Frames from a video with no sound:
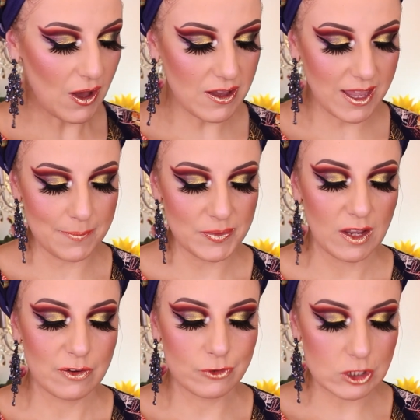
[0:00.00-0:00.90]
Okay,
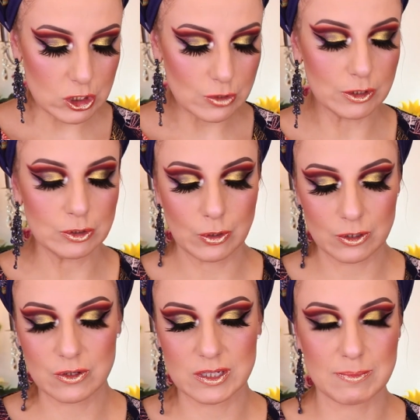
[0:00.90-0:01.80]
Virtual
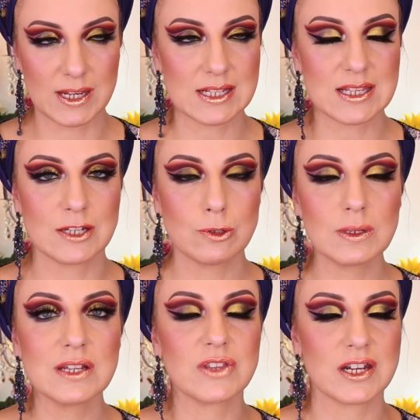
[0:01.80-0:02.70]
Girl Cosmetics. I do
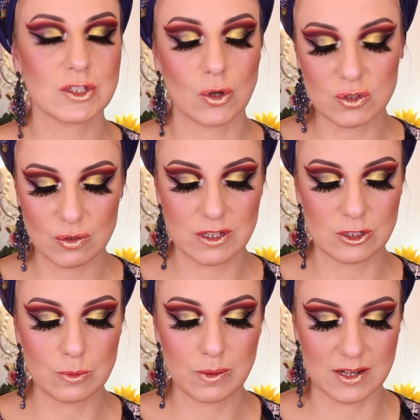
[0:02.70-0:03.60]
believe that is also a
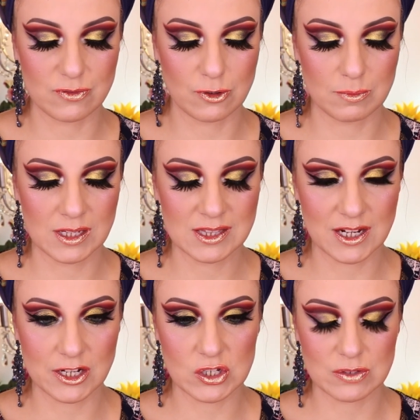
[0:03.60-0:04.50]
new brand for me
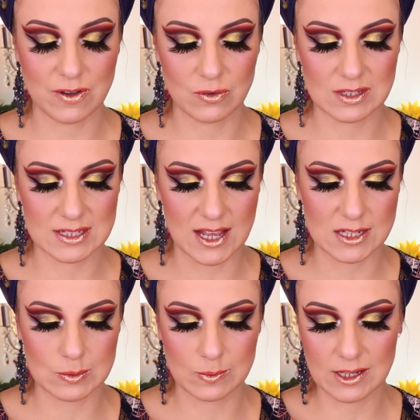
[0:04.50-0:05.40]
that I just found this
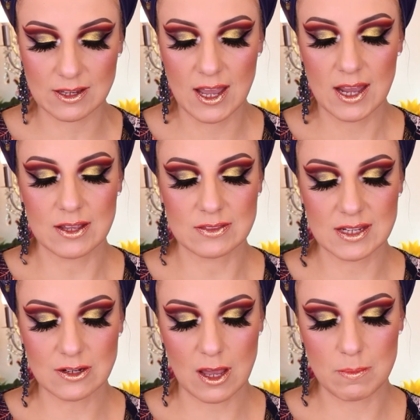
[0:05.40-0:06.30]
last week, and
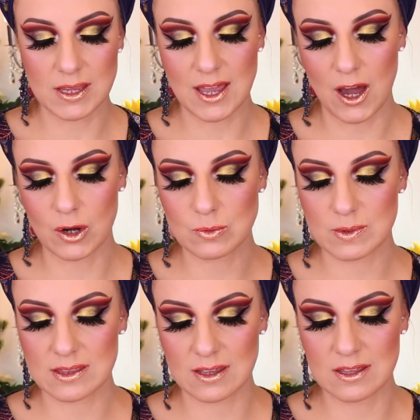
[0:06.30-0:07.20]
they're coming out
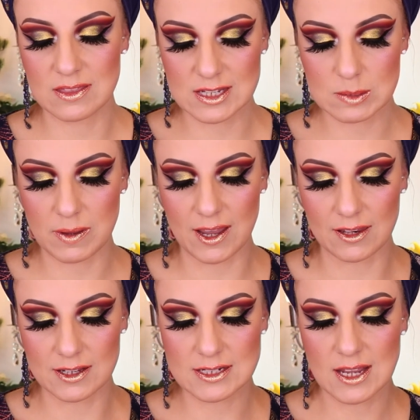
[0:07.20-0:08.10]
with this
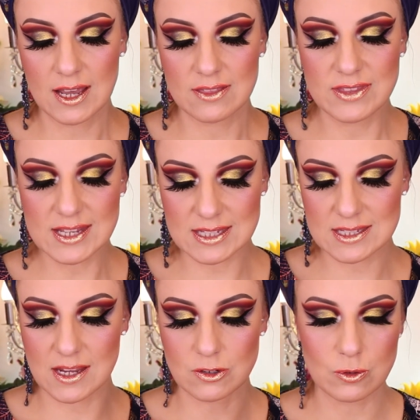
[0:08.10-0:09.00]
palette. This
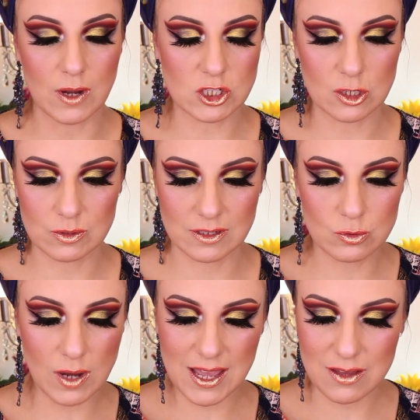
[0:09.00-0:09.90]
is their new eyeshadow.
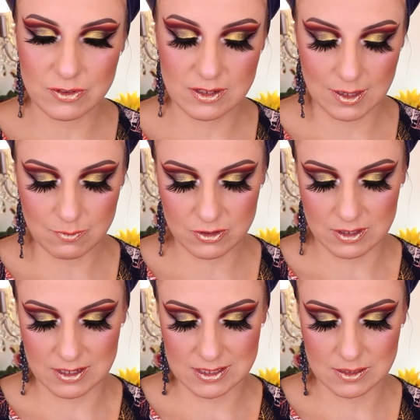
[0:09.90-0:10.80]
Do I have a name for
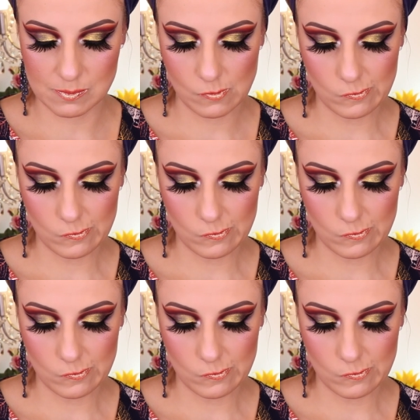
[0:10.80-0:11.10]
this?